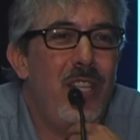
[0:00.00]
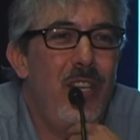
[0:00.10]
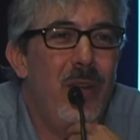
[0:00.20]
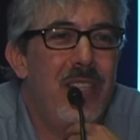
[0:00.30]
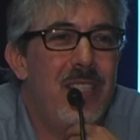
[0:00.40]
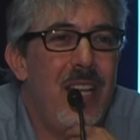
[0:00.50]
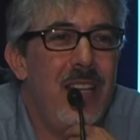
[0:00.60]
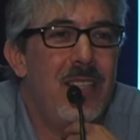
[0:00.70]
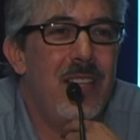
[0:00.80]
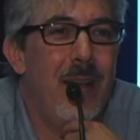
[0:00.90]
to you and
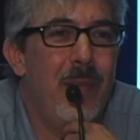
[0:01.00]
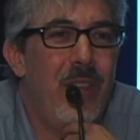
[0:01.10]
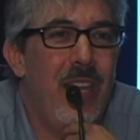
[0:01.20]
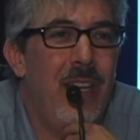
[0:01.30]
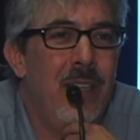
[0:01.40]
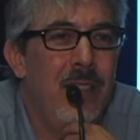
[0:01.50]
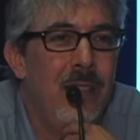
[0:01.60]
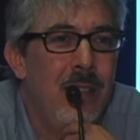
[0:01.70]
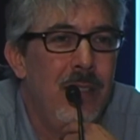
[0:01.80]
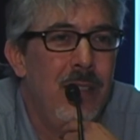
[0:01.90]
says something,
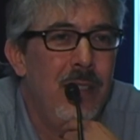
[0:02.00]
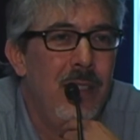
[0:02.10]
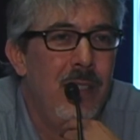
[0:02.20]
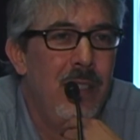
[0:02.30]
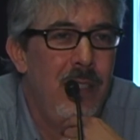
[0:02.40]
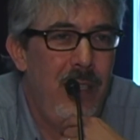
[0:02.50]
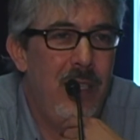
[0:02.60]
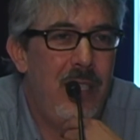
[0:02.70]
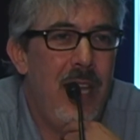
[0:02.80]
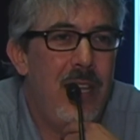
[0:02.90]

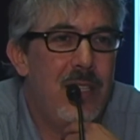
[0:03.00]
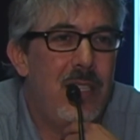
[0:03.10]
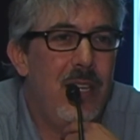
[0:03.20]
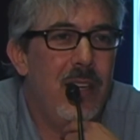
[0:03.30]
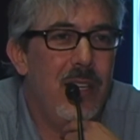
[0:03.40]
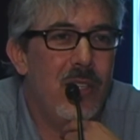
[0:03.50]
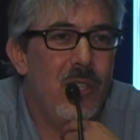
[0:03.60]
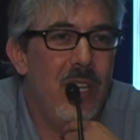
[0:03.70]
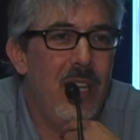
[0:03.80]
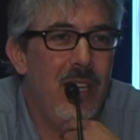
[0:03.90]
you take it
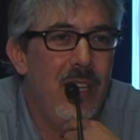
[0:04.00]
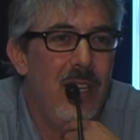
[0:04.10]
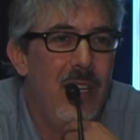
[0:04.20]
seriously.